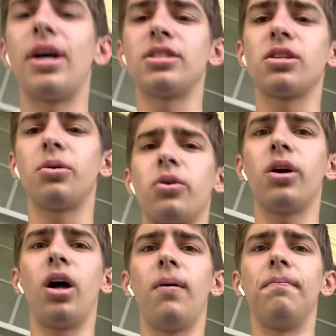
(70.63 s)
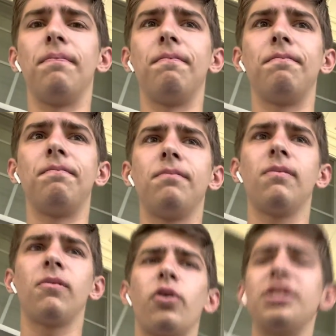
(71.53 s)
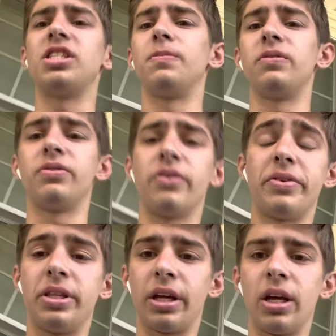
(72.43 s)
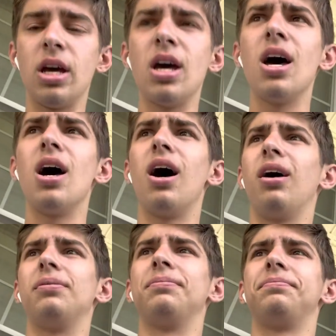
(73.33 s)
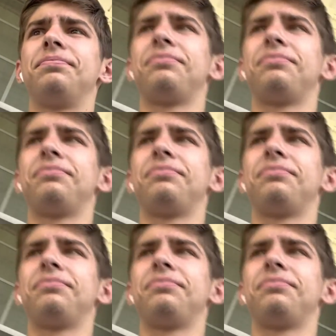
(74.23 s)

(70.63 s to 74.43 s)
has um, criticisms of everything. Um,